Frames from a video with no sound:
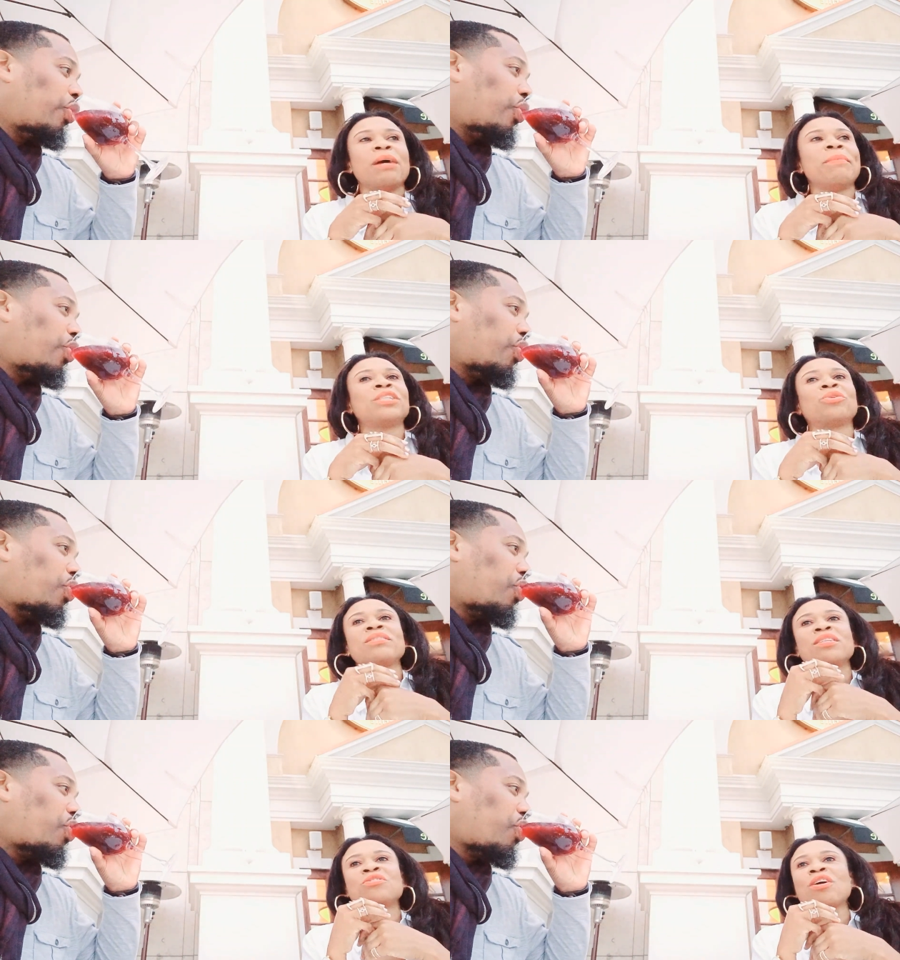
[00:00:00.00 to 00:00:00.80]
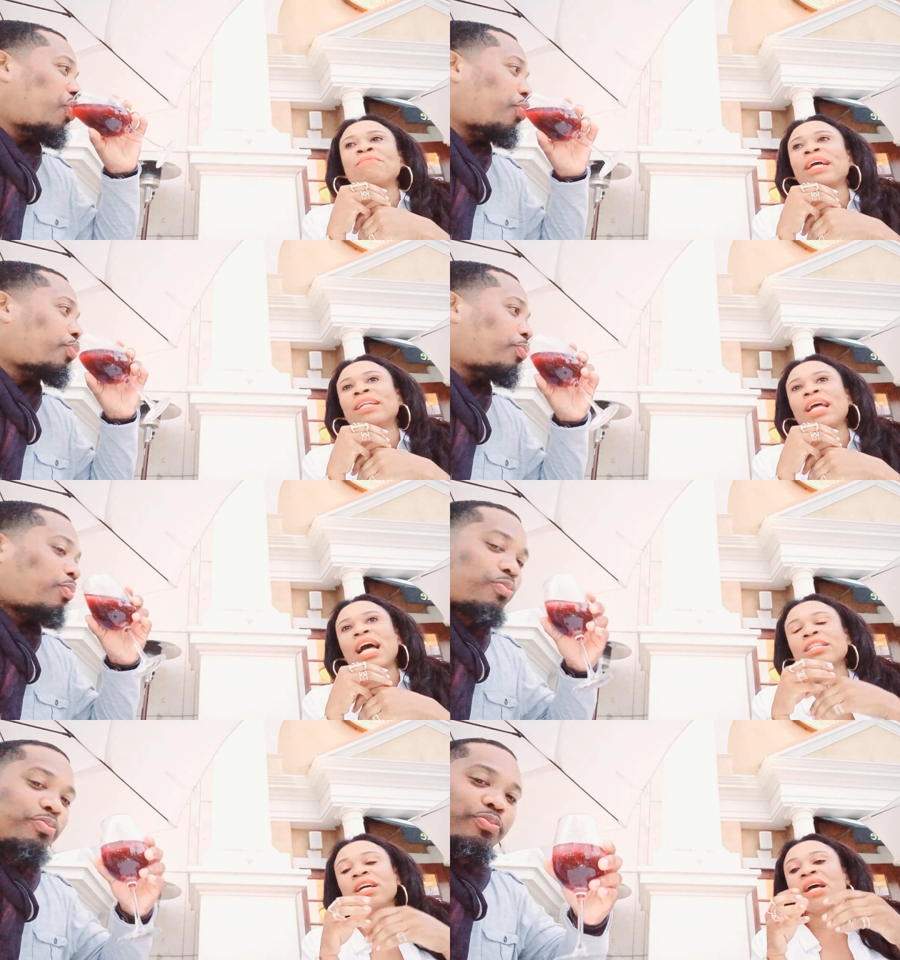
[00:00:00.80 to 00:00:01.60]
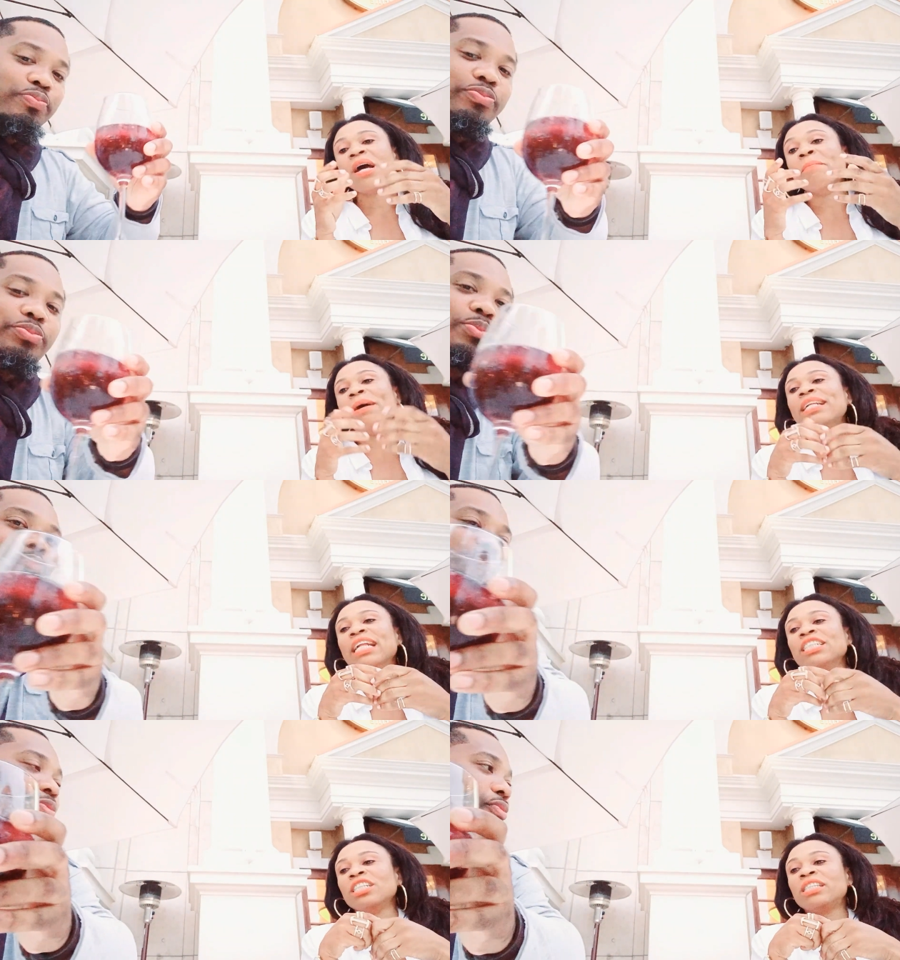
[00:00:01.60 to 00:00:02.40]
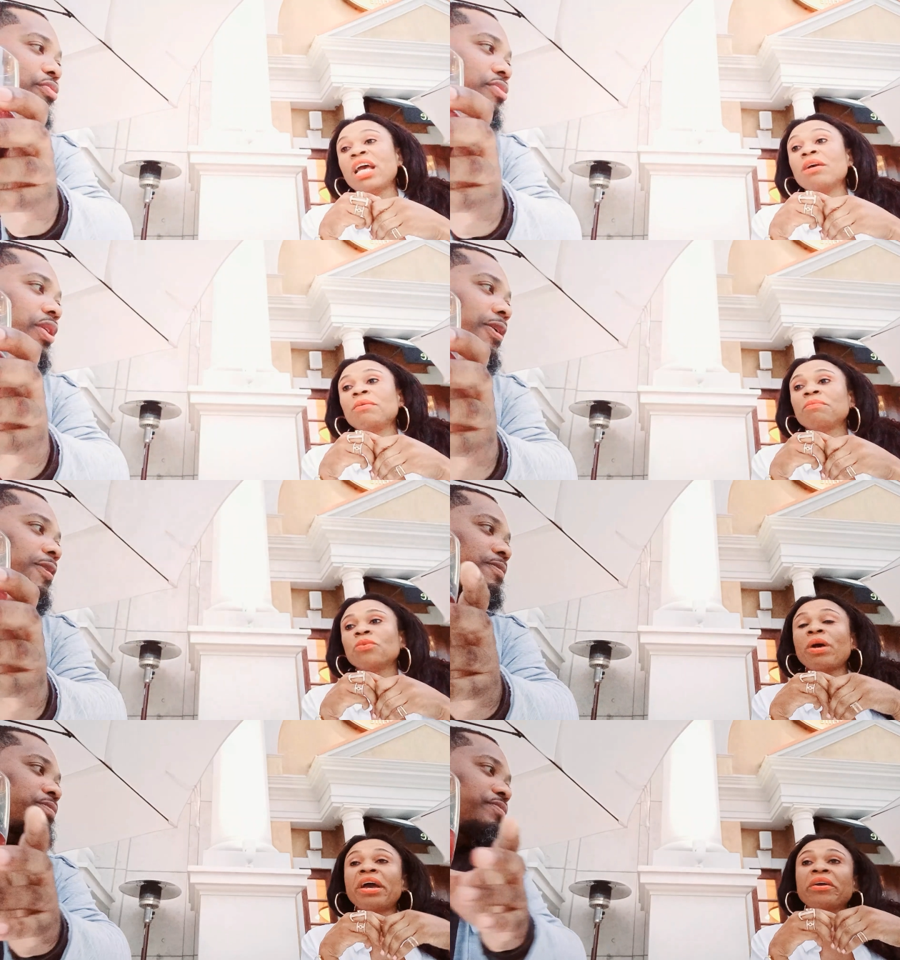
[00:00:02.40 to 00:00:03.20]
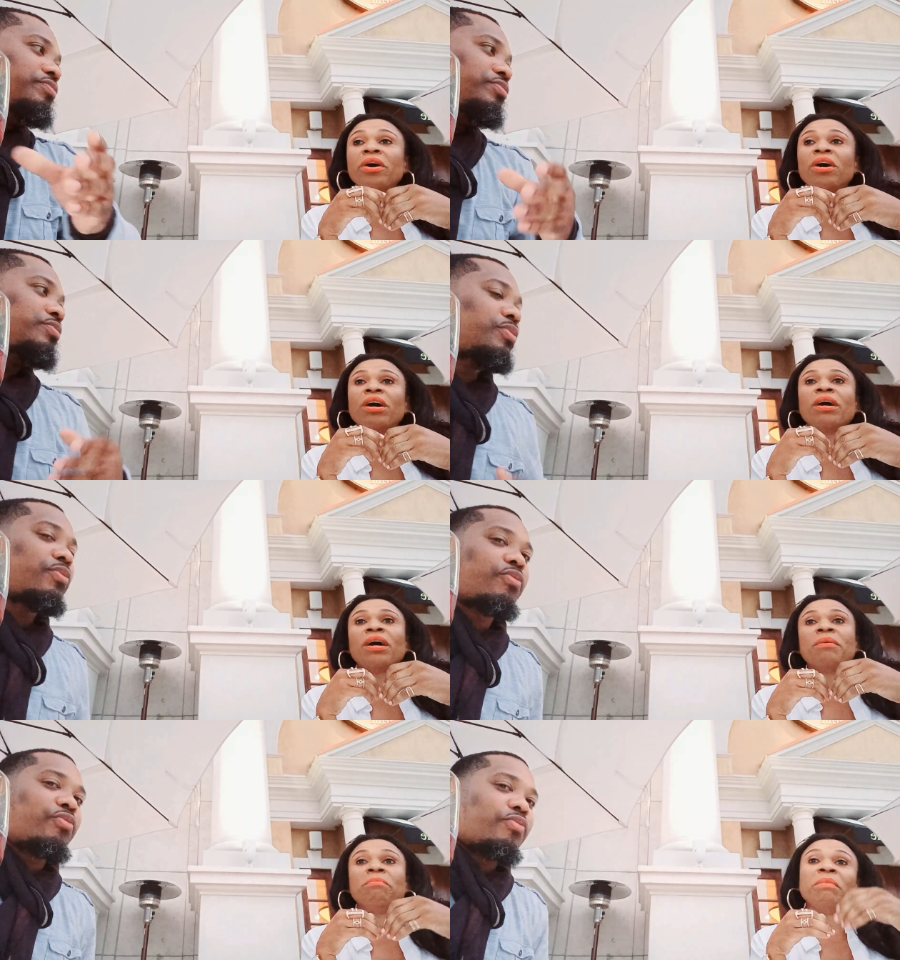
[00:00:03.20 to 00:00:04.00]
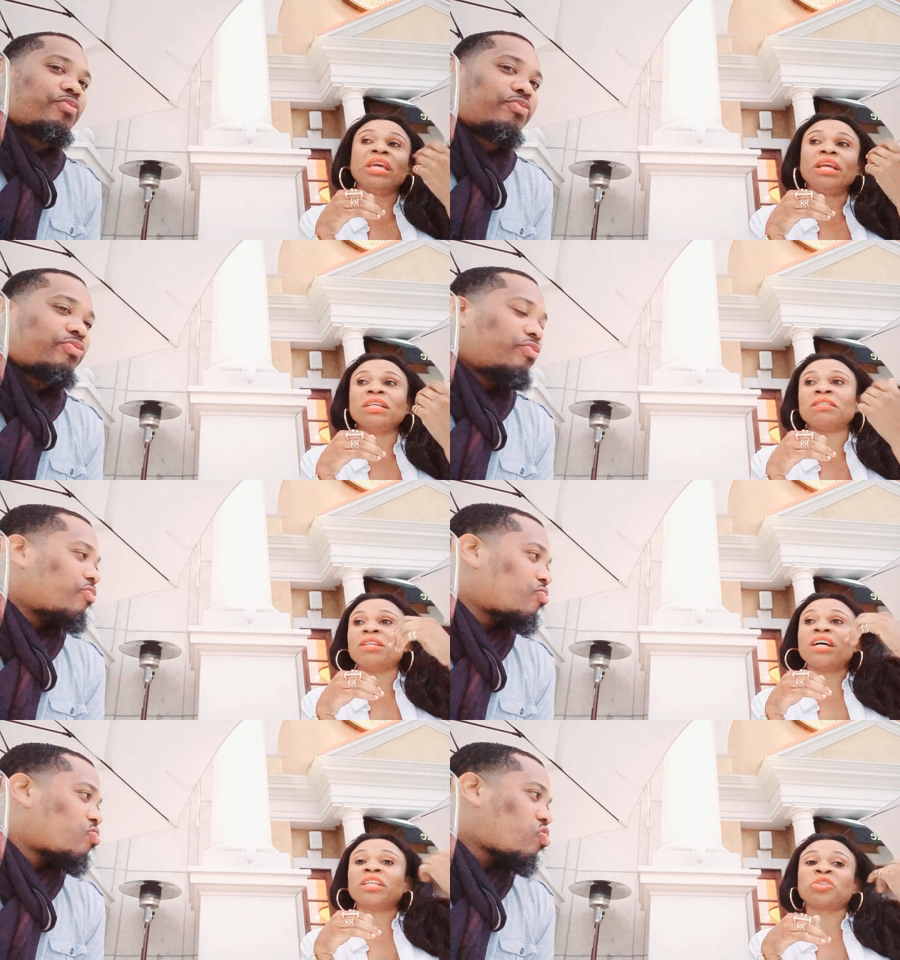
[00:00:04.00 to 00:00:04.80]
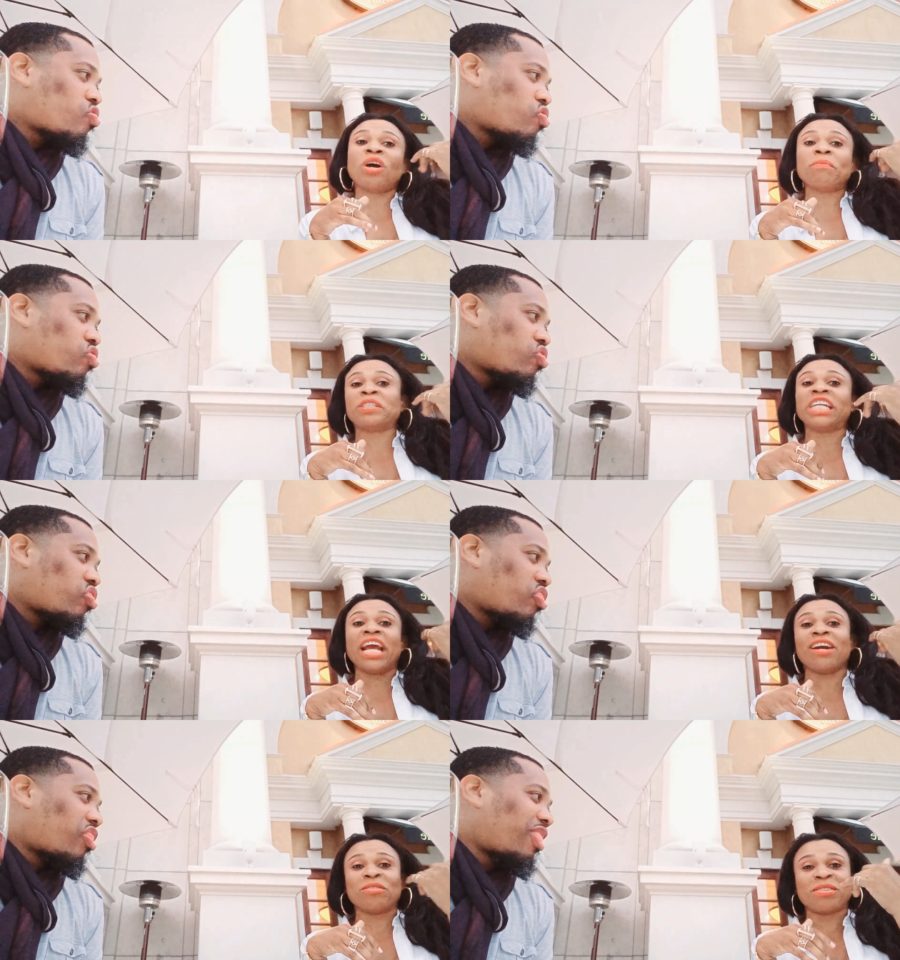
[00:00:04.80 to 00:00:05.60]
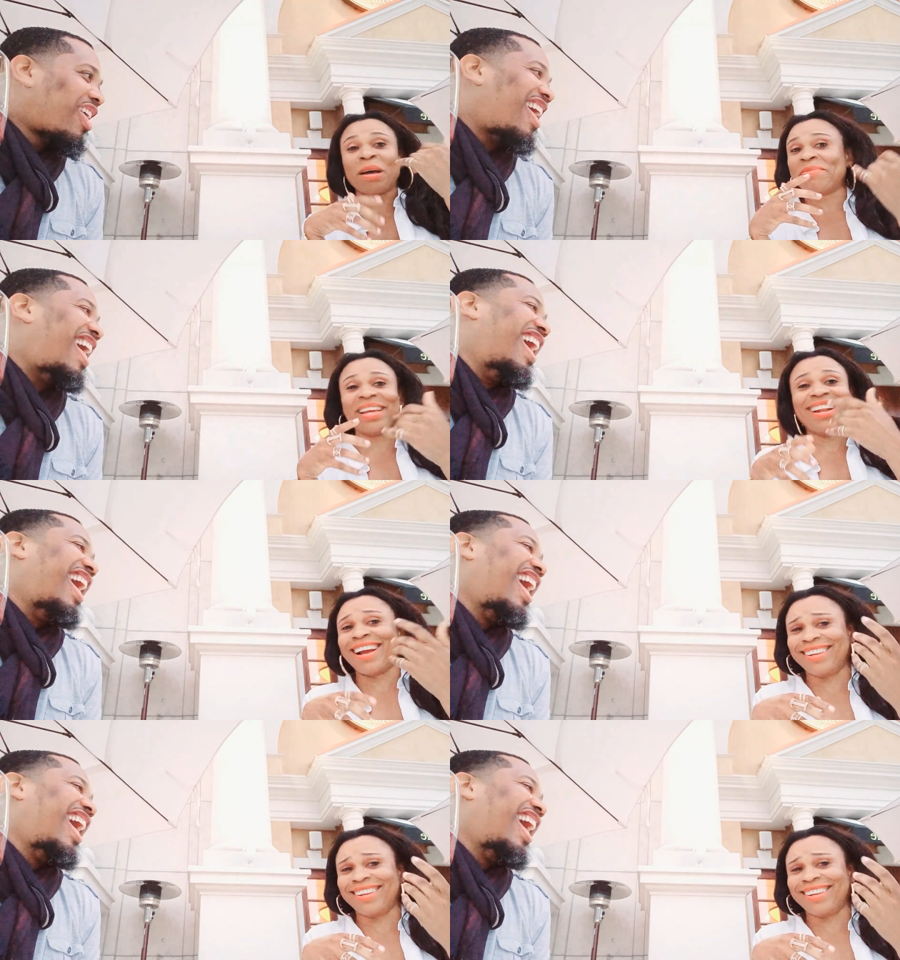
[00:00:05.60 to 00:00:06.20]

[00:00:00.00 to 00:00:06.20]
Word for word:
Speaker 1: mattress and stuff like that. But then she said, "Well, girl, me, if Donna done Trump check or something like